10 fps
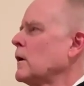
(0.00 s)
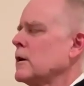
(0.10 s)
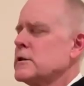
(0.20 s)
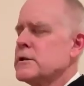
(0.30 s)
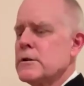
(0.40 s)

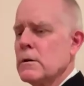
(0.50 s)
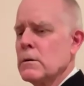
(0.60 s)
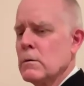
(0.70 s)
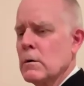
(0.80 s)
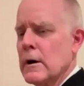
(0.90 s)
And
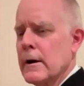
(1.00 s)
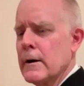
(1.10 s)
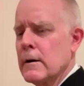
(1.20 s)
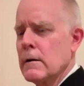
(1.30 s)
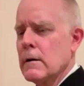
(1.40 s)
so
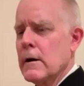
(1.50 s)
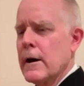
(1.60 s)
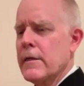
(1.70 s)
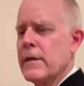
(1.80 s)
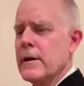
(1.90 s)

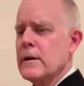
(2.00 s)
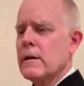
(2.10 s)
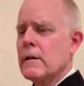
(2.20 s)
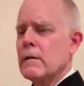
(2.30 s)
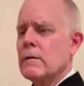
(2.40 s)
I
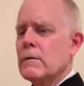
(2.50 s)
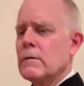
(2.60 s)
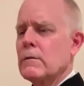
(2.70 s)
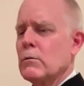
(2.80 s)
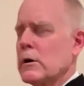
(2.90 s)
think
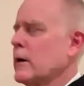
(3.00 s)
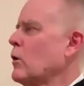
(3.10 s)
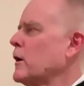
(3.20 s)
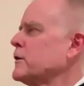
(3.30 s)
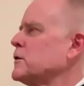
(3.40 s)
what I
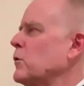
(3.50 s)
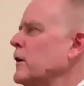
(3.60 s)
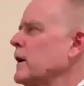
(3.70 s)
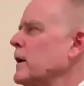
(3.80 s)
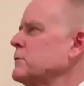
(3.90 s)
wanted to
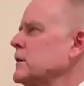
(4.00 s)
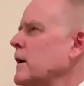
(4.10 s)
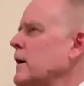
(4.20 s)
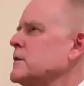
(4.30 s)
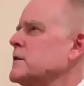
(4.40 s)
bring up
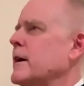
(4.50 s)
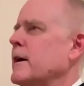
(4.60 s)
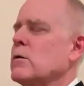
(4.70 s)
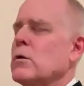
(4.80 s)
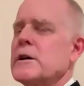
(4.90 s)
tonight is
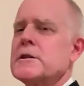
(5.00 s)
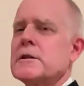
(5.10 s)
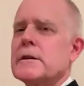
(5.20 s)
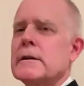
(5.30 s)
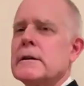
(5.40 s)
that
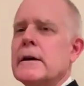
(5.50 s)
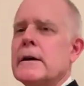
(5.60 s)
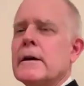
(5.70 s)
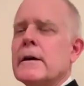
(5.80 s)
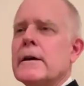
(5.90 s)
question.
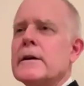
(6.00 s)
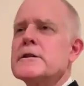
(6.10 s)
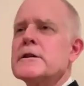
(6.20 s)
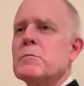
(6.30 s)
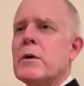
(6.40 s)

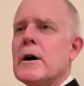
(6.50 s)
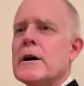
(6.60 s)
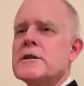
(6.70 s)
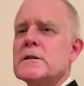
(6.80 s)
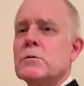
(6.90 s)
Is it
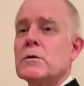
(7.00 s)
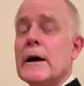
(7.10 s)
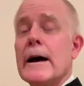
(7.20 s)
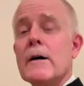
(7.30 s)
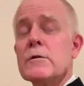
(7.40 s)
possible?
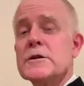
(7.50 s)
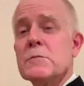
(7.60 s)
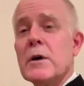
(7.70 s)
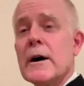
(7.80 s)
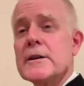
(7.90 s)
How is
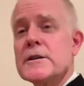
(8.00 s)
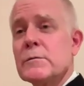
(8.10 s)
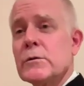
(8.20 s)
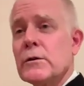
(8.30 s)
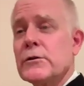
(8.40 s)
it
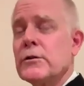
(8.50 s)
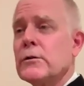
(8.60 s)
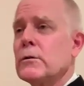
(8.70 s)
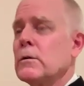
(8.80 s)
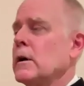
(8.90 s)
possible
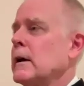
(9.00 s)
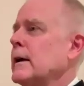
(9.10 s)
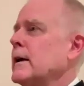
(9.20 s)
to